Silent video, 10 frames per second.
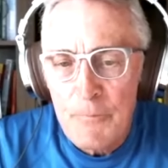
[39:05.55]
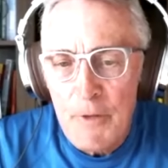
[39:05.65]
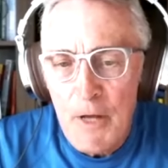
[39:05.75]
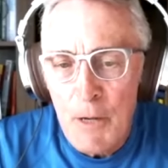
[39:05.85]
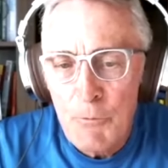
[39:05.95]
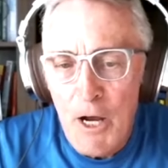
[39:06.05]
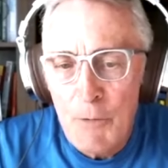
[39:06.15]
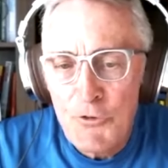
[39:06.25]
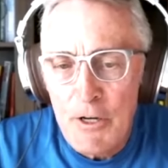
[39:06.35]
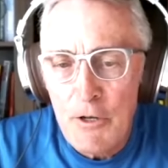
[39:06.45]
I, I was
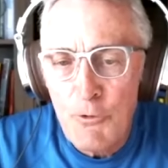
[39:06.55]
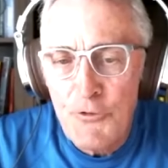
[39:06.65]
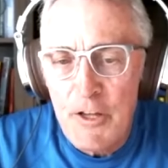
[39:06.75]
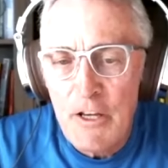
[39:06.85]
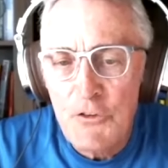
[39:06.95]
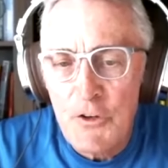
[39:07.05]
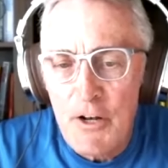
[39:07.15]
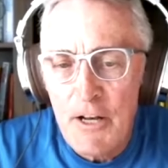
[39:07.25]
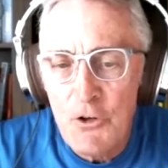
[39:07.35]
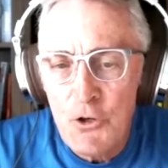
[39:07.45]
trying to do things that
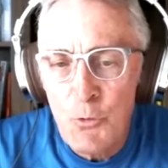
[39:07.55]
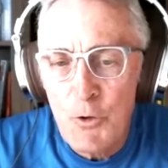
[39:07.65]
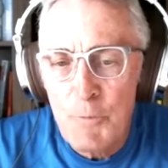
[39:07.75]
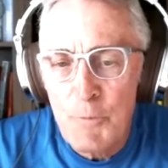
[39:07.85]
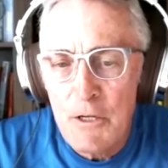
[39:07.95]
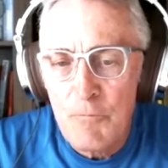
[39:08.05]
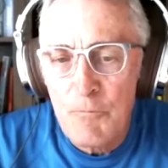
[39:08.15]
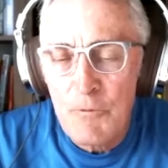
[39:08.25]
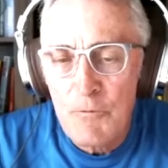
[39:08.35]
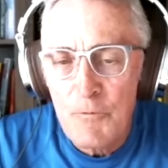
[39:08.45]
I knew would be,
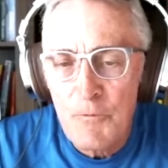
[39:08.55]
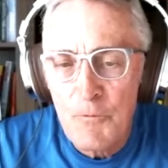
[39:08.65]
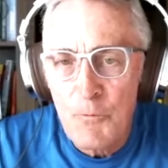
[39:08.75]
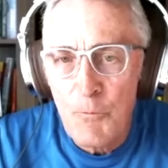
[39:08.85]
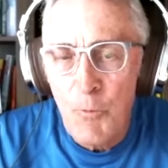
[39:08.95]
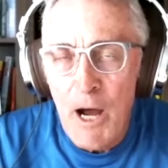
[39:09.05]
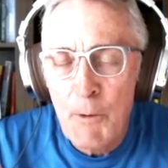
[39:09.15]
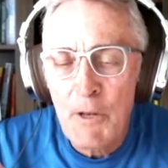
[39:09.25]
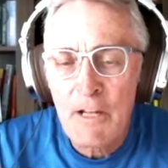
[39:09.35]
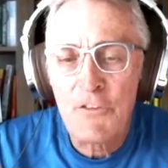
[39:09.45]
I
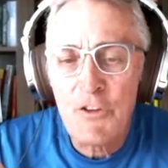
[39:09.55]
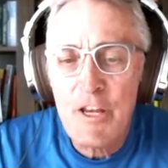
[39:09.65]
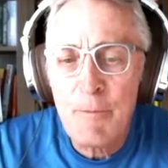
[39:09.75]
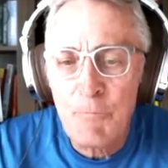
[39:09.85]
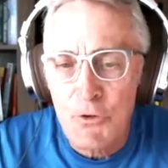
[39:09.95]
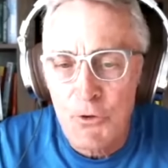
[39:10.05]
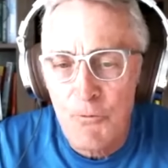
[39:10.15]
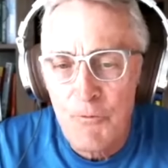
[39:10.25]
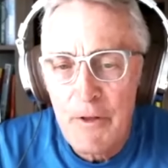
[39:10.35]
would like to see him do.